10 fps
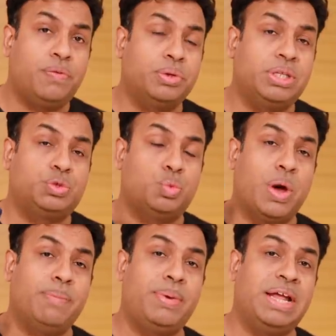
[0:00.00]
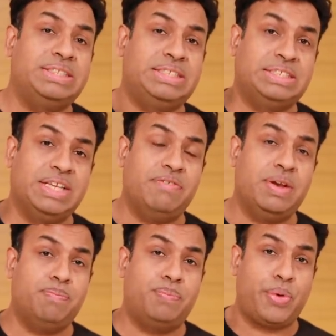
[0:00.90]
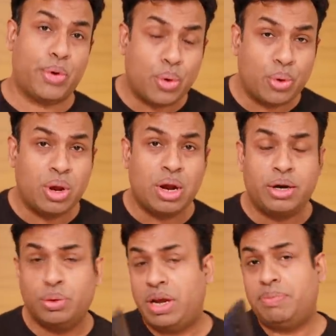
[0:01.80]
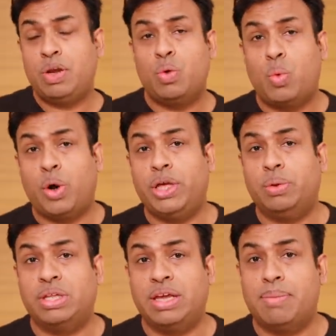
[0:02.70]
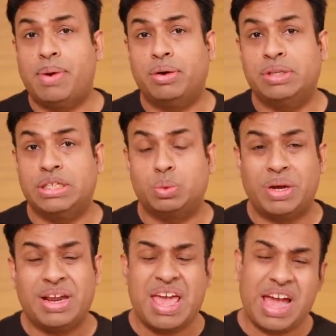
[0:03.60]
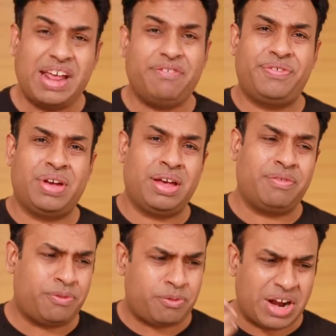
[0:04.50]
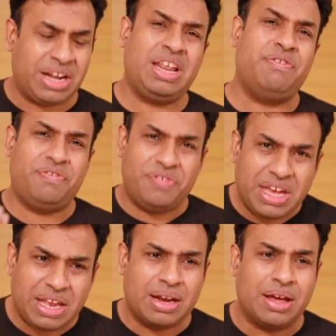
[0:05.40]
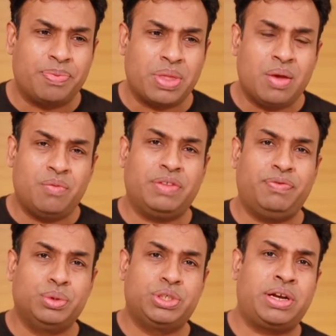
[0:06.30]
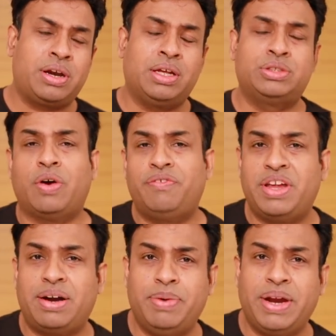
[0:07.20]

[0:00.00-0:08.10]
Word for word: for this OnePlus seven Pro. Do let me know what do you think about this one. And I, I frankly feel uh, with future uh, software